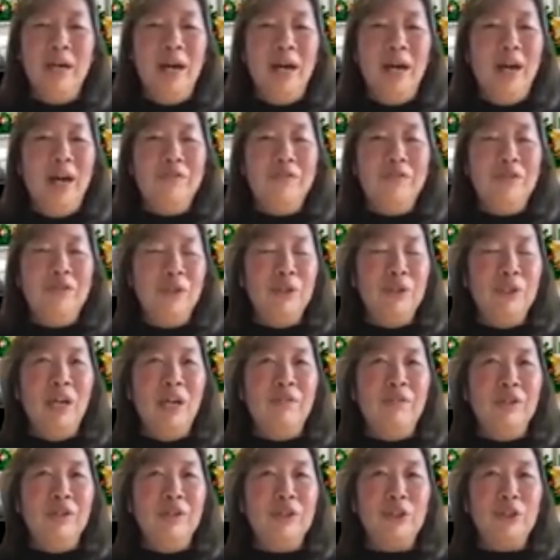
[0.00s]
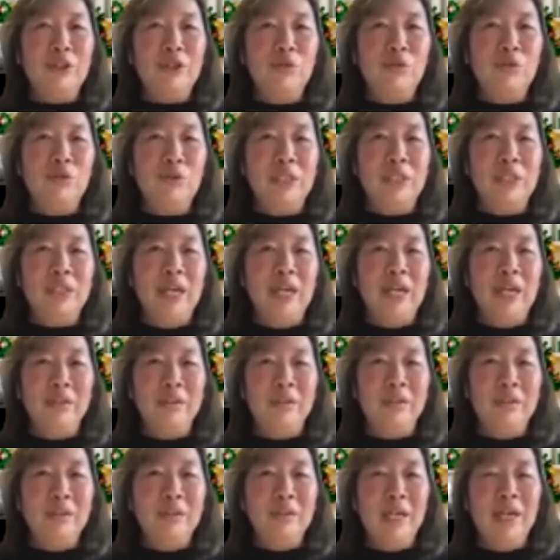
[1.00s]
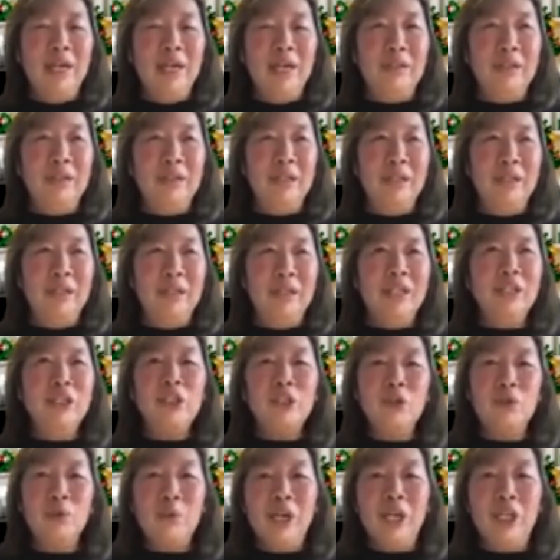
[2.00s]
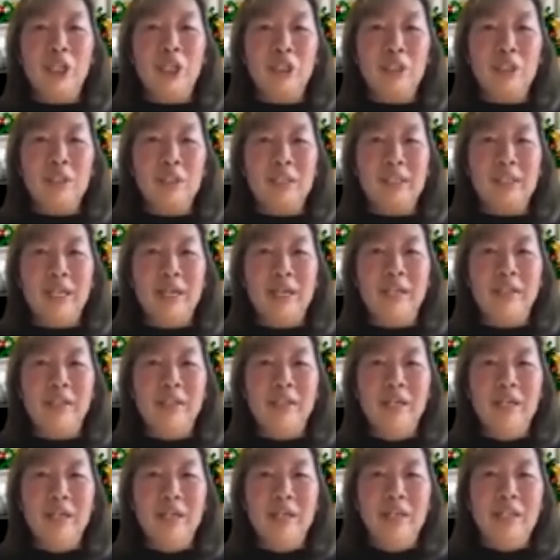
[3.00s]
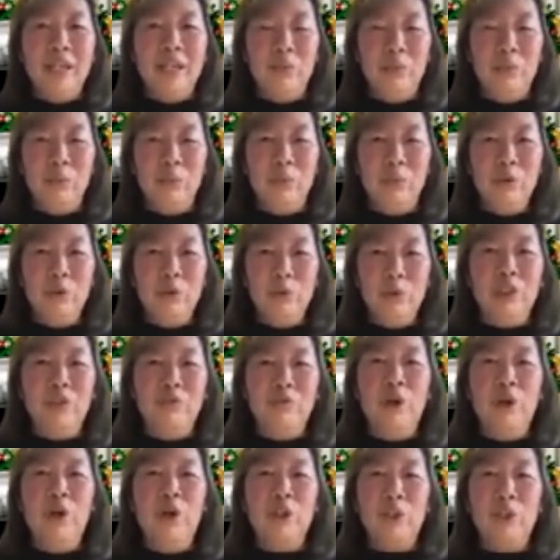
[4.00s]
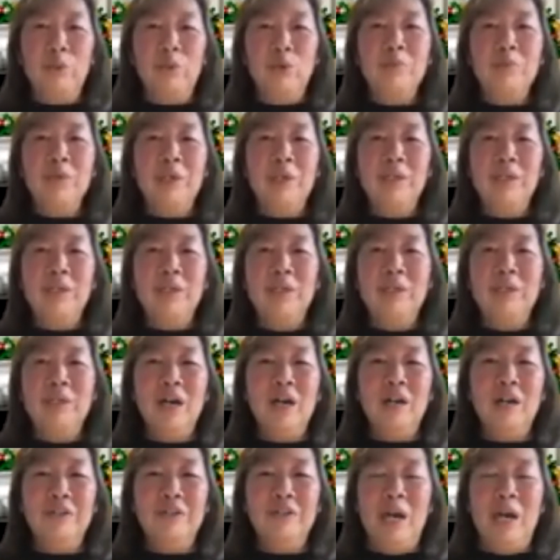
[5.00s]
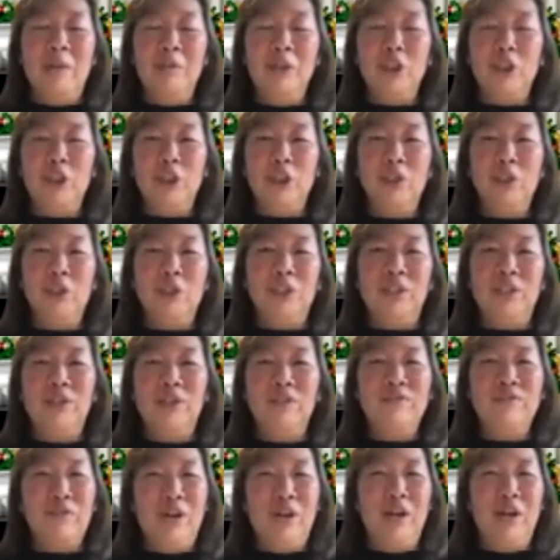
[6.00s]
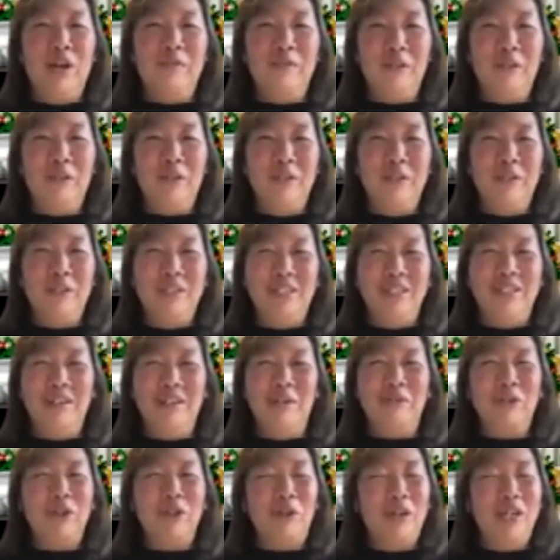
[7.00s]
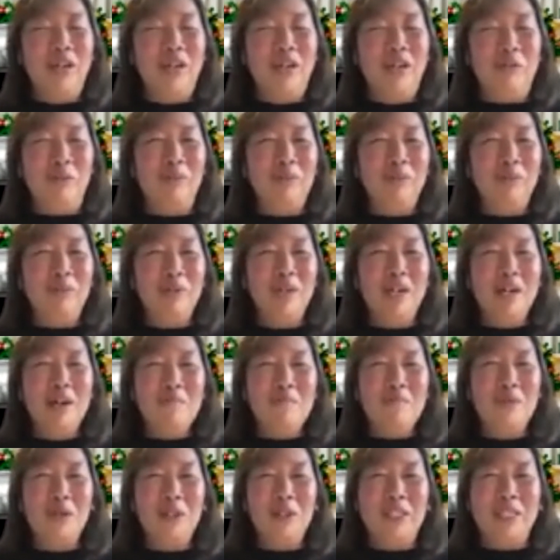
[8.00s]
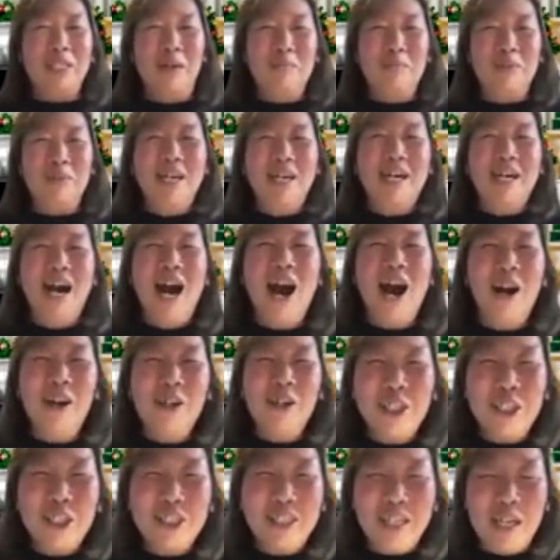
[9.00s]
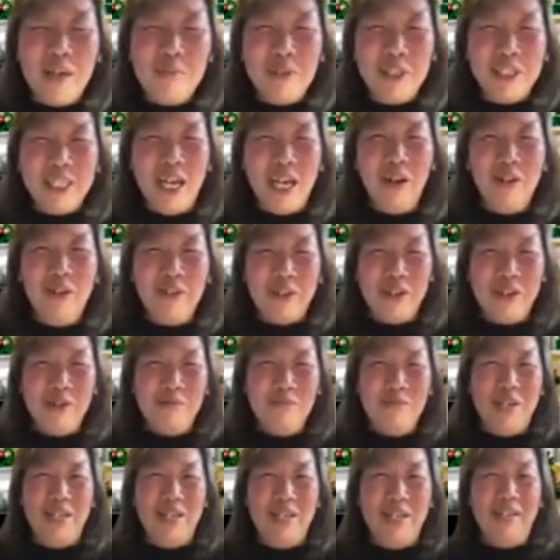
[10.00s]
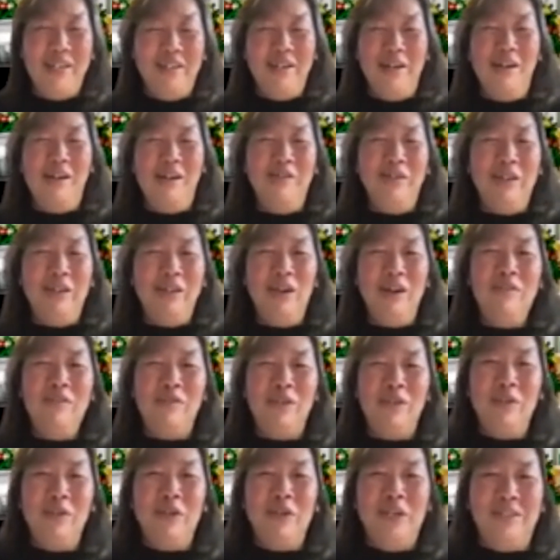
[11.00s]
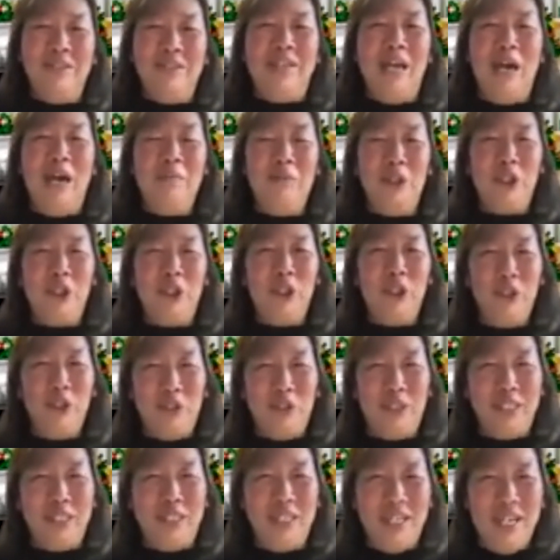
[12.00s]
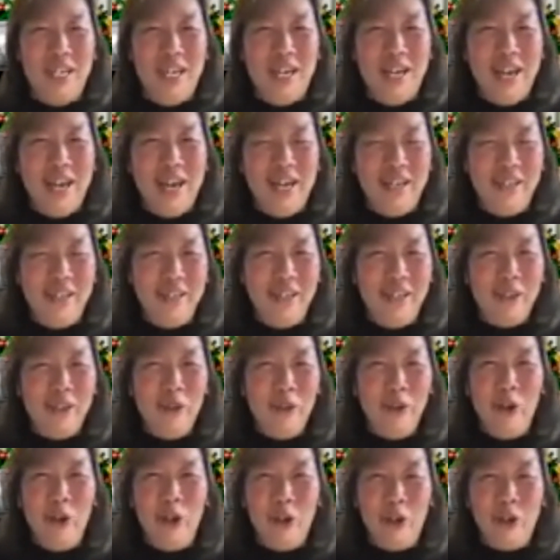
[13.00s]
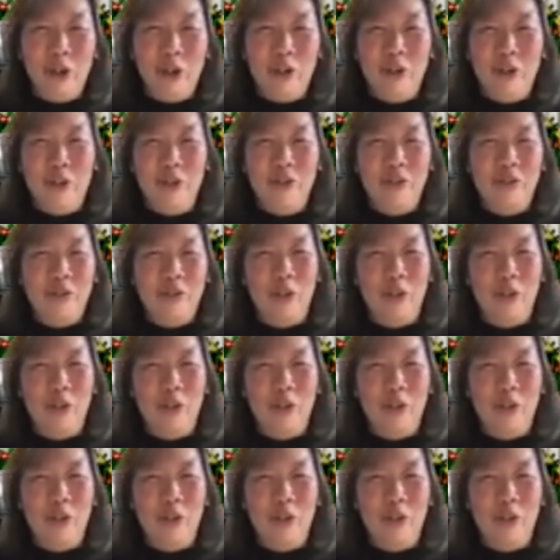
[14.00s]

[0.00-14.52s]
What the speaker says: I've heard stories and insinuations that divorced women are damaged goods forever. I'm sorry, I have to put some harsh statements out there, but they are viewed as damaged goods and no longer